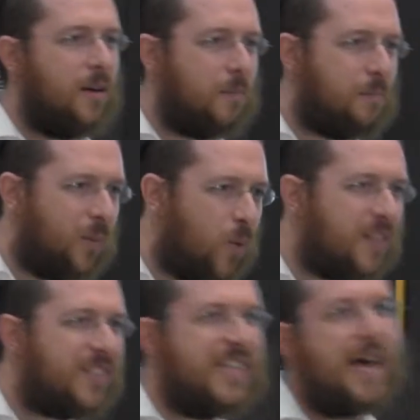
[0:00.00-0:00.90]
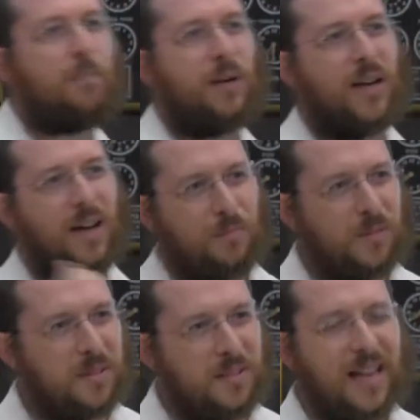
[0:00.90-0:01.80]
But once that
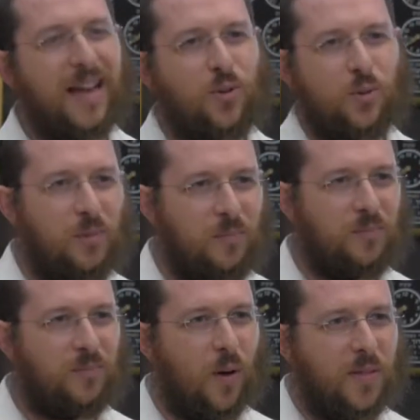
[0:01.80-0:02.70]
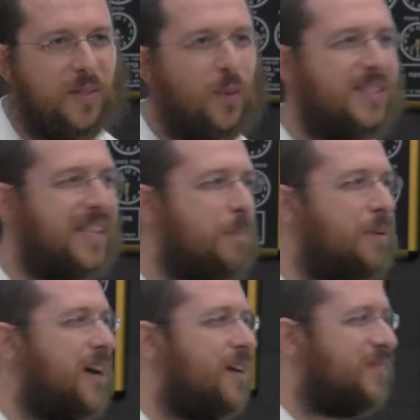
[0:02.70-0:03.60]
becomes natural, once that
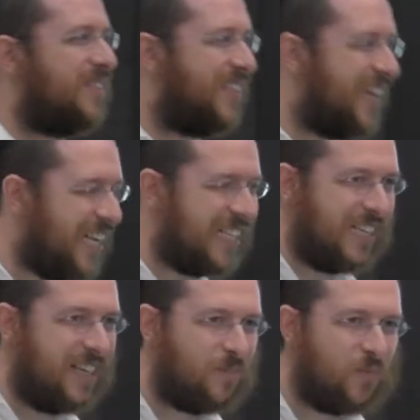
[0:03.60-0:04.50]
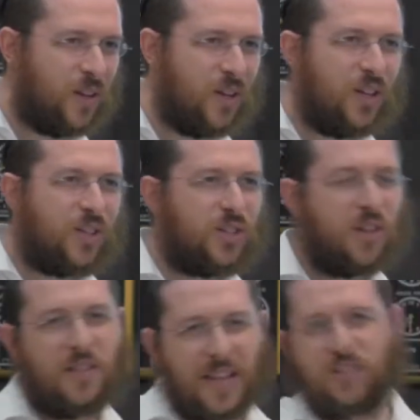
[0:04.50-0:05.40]
becomes easy, so
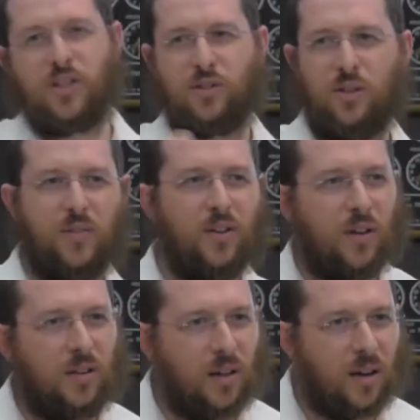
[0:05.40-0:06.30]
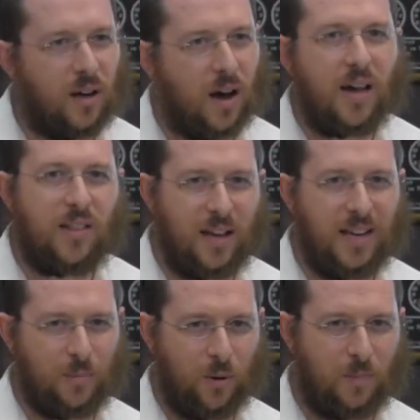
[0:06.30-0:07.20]
then that's not serving God either
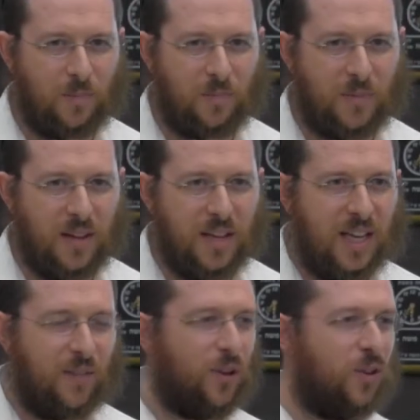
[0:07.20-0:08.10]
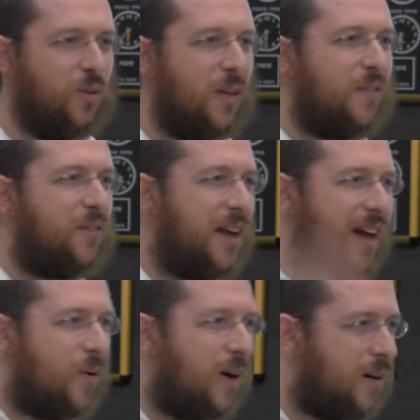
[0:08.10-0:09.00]
anymore. If you can do that for an
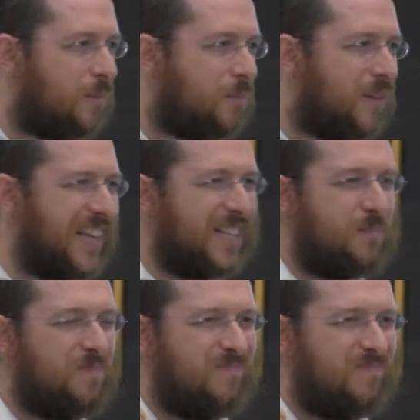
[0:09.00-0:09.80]
hour, but that's